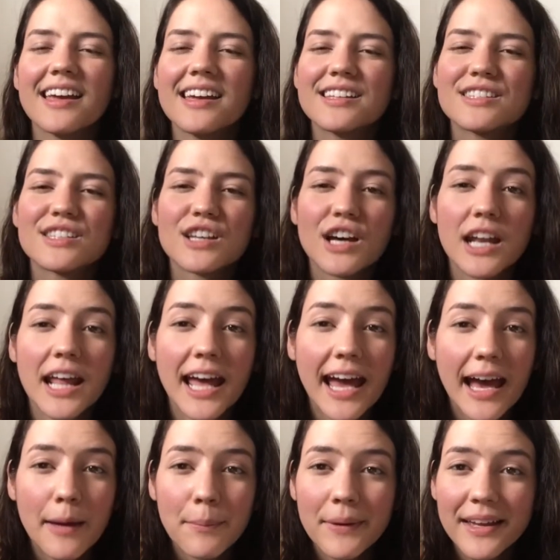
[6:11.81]
It's gonna
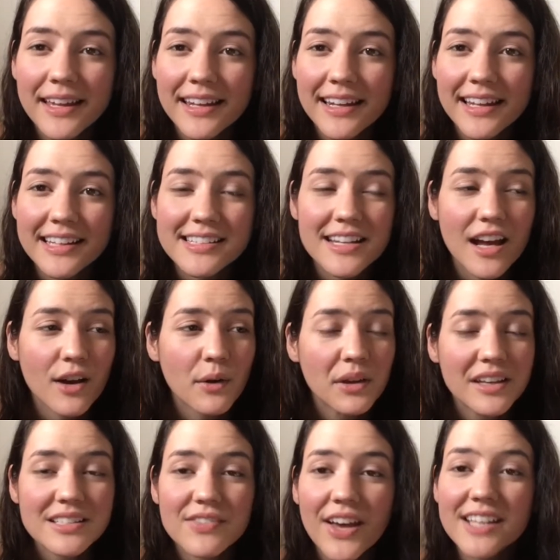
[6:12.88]
happen. It's not
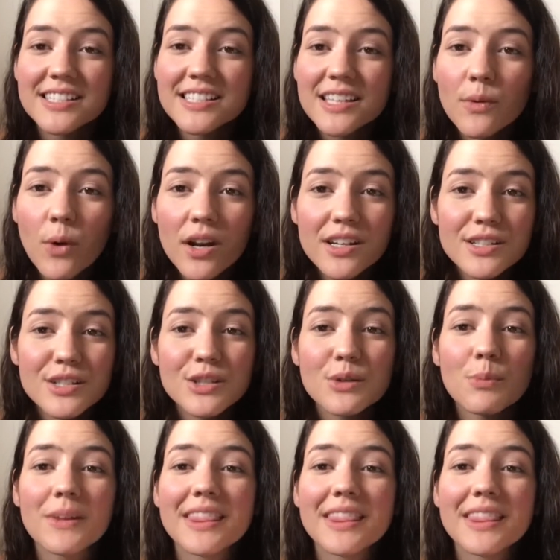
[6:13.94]
going as fast as I want it to,